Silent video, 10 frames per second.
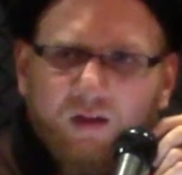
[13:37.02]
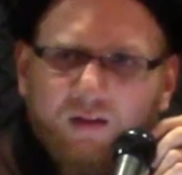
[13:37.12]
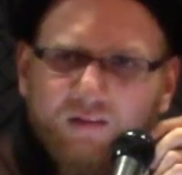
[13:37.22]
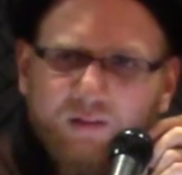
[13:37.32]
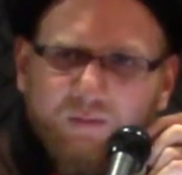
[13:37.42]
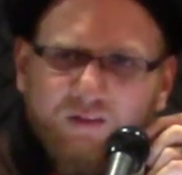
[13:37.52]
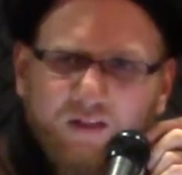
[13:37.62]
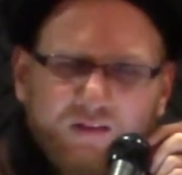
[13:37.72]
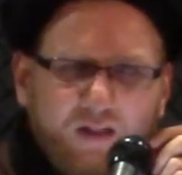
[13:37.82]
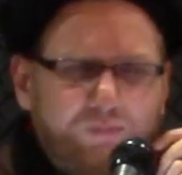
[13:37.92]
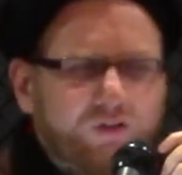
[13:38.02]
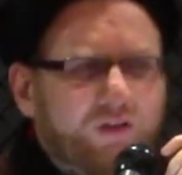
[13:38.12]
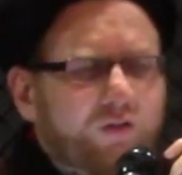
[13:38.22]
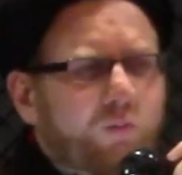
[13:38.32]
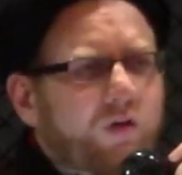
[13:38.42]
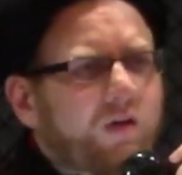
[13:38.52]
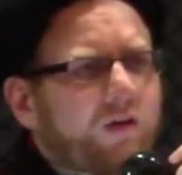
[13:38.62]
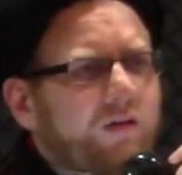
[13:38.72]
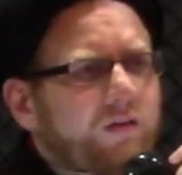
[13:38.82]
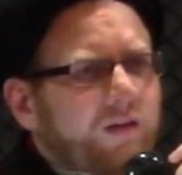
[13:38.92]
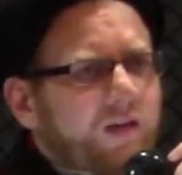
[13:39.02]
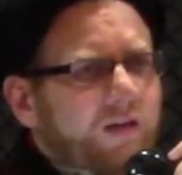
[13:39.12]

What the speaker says: There is a misconception in the world